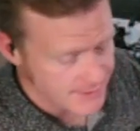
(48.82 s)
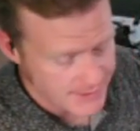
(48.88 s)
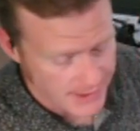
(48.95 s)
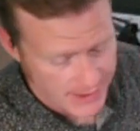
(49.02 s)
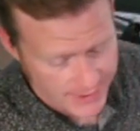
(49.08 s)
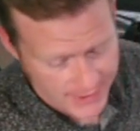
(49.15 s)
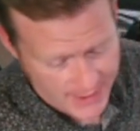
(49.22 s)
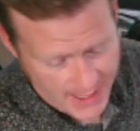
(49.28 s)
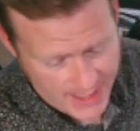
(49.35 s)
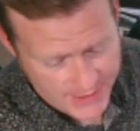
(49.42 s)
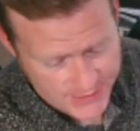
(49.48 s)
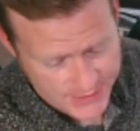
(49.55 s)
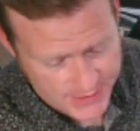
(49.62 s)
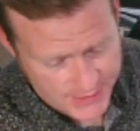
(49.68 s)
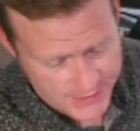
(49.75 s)
And the
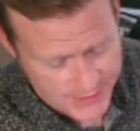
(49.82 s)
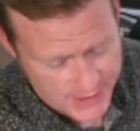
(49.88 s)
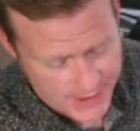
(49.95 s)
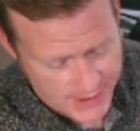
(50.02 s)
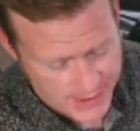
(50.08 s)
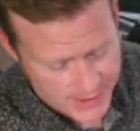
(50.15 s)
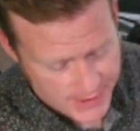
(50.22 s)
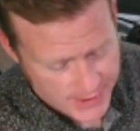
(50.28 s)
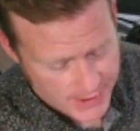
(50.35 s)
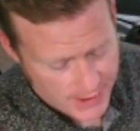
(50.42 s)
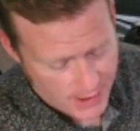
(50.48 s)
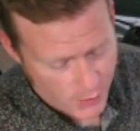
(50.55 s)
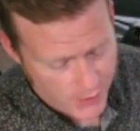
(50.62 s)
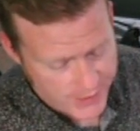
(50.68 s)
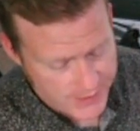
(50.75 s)
case is
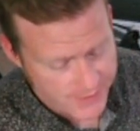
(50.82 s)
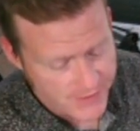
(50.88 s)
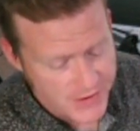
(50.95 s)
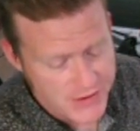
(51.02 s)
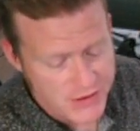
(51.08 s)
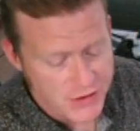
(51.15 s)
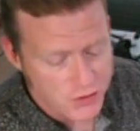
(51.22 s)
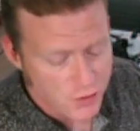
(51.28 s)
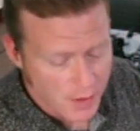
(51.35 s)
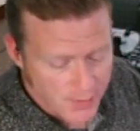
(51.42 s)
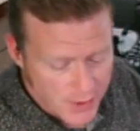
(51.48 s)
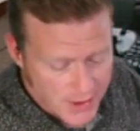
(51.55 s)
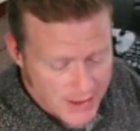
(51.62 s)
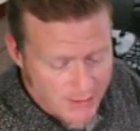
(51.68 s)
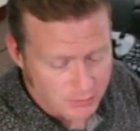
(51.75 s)
with Defense
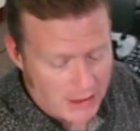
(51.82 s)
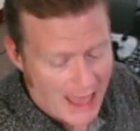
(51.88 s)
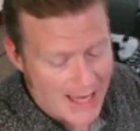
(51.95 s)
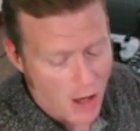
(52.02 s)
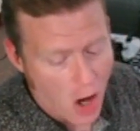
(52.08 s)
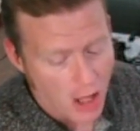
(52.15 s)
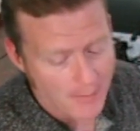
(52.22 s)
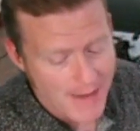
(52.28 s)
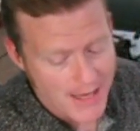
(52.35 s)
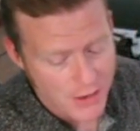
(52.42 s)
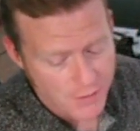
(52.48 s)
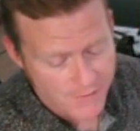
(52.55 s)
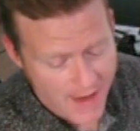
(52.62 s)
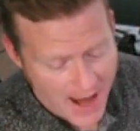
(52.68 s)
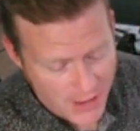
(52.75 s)
Distributed, Blackhawk
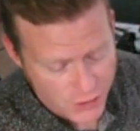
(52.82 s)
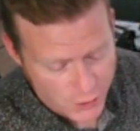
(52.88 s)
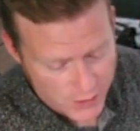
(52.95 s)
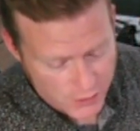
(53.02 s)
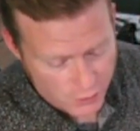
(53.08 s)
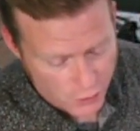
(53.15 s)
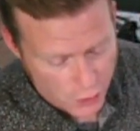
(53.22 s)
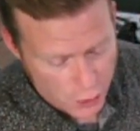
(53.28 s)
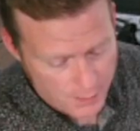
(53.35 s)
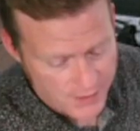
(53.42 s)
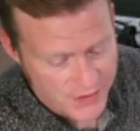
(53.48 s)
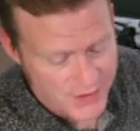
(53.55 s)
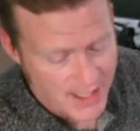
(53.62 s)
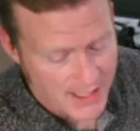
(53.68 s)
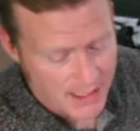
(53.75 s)
Manufacturing
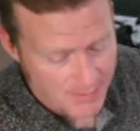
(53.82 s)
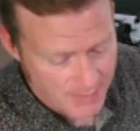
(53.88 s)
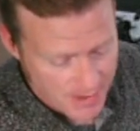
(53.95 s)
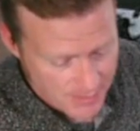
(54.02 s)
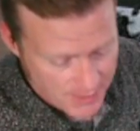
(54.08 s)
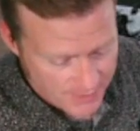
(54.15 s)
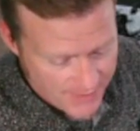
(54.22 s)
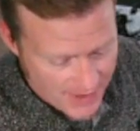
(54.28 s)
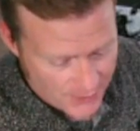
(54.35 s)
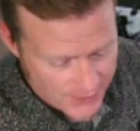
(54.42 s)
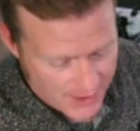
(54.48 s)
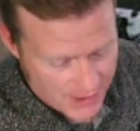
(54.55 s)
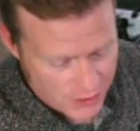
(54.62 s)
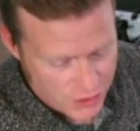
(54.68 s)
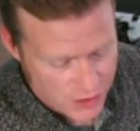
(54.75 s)
Group, the Second Amendment
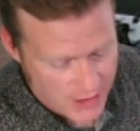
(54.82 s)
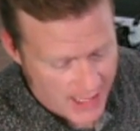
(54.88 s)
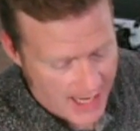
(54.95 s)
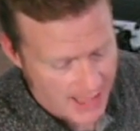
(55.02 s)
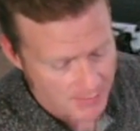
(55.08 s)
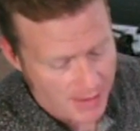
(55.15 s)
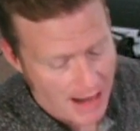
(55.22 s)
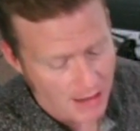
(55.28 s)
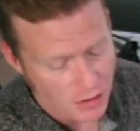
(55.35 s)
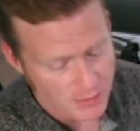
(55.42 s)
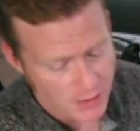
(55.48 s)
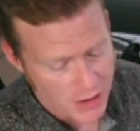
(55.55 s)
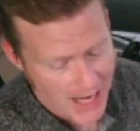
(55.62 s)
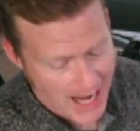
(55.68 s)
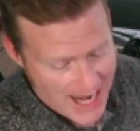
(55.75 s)
Foundation, and
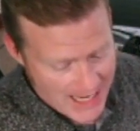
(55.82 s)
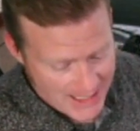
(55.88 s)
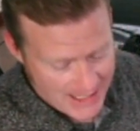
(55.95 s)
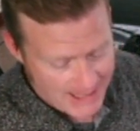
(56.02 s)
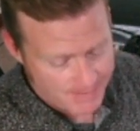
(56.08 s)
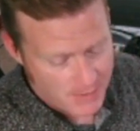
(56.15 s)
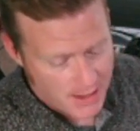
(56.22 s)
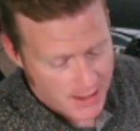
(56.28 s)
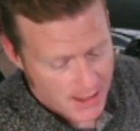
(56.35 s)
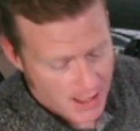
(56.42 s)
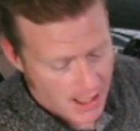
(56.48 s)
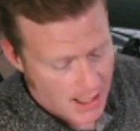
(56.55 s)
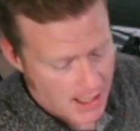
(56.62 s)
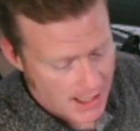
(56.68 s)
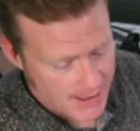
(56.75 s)
Polymer 80.
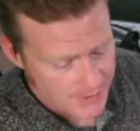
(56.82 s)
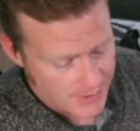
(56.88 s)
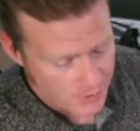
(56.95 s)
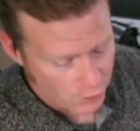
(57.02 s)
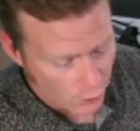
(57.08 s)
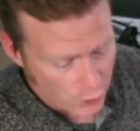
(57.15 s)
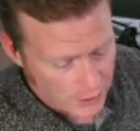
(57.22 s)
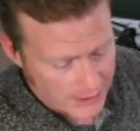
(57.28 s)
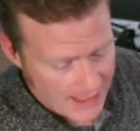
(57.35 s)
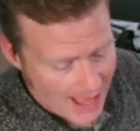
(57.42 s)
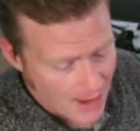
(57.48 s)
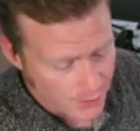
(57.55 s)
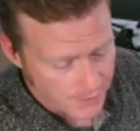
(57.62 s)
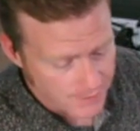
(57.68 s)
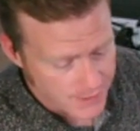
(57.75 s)
And the
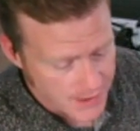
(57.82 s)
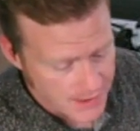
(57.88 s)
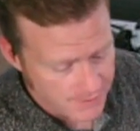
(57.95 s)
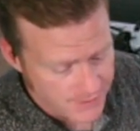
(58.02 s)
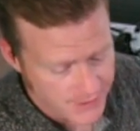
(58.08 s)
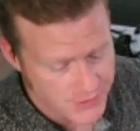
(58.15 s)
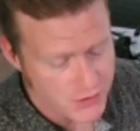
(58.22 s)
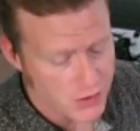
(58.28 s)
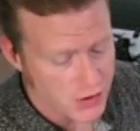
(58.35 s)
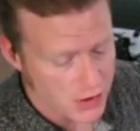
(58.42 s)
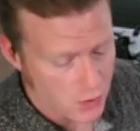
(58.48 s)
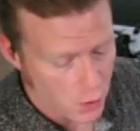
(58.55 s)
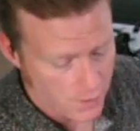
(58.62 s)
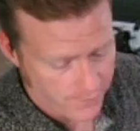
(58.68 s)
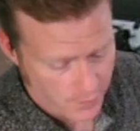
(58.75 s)
ruling out of the Fifth
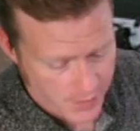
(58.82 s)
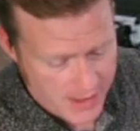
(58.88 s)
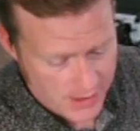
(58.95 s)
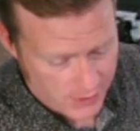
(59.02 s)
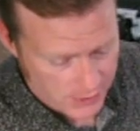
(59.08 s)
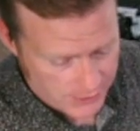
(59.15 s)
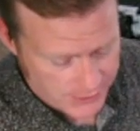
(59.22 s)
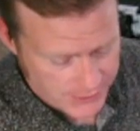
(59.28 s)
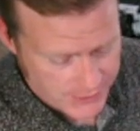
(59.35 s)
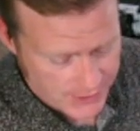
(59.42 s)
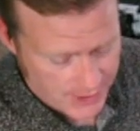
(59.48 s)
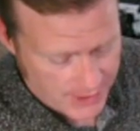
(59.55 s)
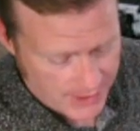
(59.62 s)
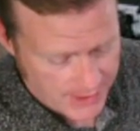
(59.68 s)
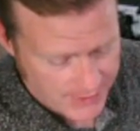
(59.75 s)
Circuit Court of
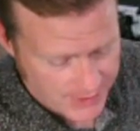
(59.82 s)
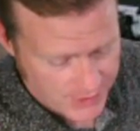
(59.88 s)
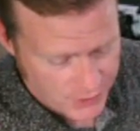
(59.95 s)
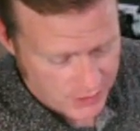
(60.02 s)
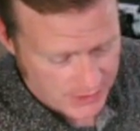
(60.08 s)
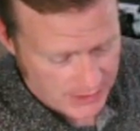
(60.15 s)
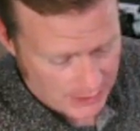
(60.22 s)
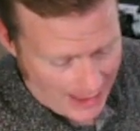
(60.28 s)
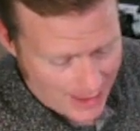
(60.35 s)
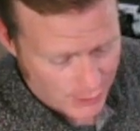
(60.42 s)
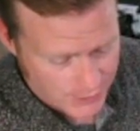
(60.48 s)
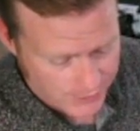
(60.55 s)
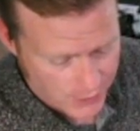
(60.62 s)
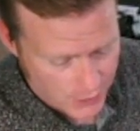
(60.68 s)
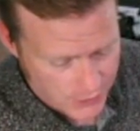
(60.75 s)
Appeals essentially
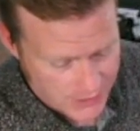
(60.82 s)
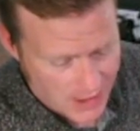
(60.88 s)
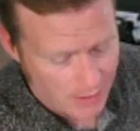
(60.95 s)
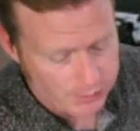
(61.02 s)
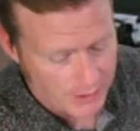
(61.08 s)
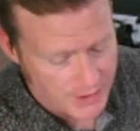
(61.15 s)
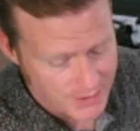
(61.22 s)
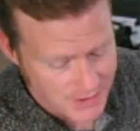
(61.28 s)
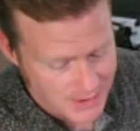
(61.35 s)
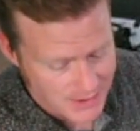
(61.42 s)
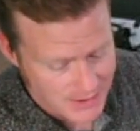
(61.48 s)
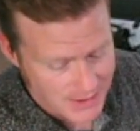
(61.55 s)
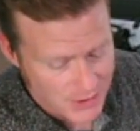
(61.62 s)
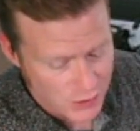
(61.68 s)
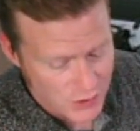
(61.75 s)
allows for those companies
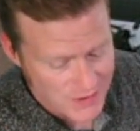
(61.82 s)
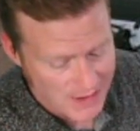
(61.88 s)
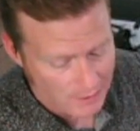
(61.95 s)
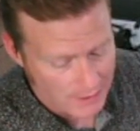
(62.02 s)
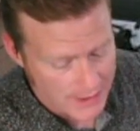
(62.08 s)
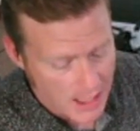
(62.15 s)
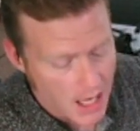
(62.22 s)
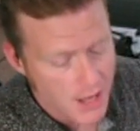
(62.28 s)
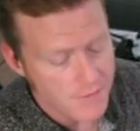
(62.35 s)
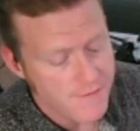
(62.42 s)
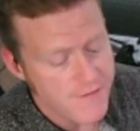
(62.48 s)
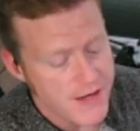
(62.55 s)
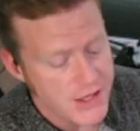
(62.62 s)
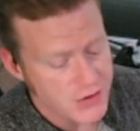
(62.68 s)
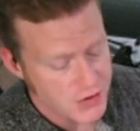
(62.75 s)
to continue selling
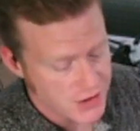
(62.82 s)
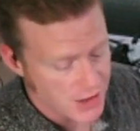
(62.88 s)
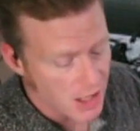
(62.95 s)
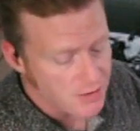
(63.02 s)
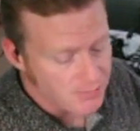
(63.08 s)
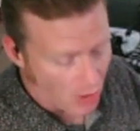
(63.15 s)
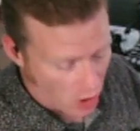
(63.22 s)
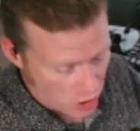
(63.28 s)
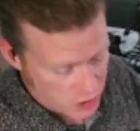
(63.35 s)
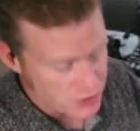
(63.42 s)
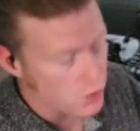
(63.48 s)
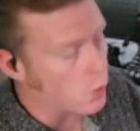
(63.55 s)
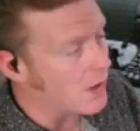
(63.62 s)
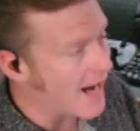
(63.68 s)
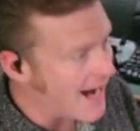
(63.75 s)
unfinished gun
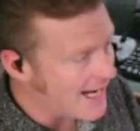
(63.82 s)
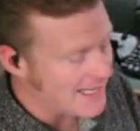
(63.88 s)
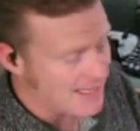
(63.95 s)
parts